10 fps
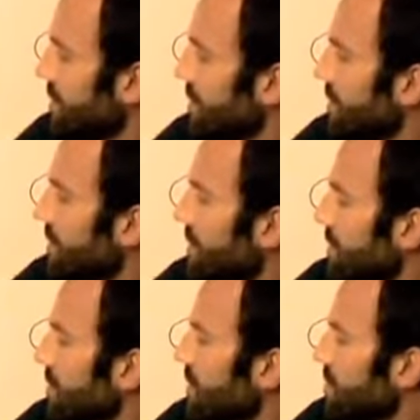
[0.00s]
the density of
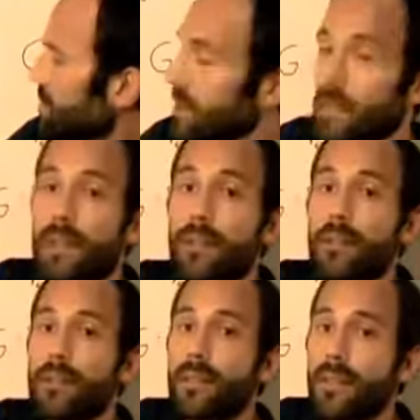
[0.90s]
Earth is pretty
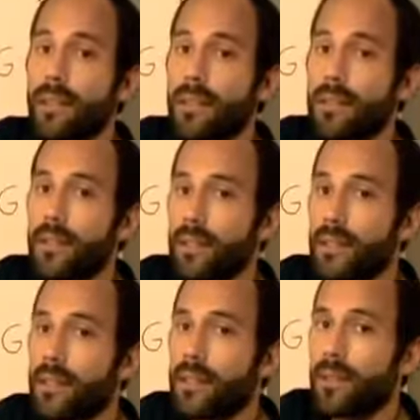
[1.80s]
close to the
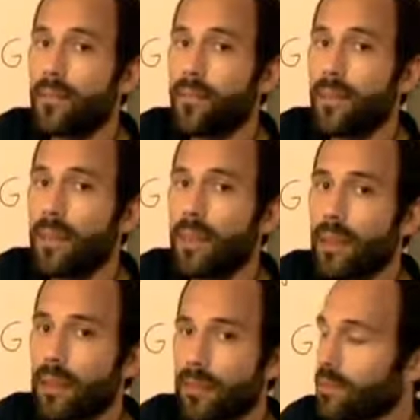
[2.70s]
density
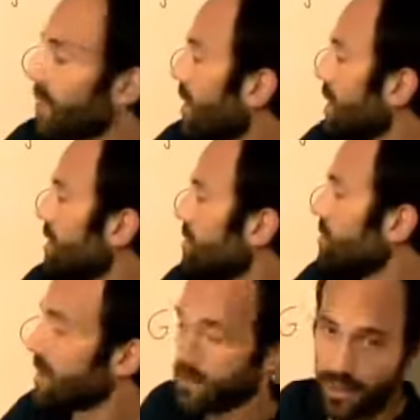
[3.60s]
of iron,
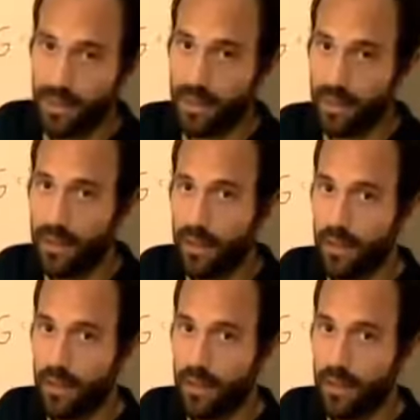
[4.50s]
based on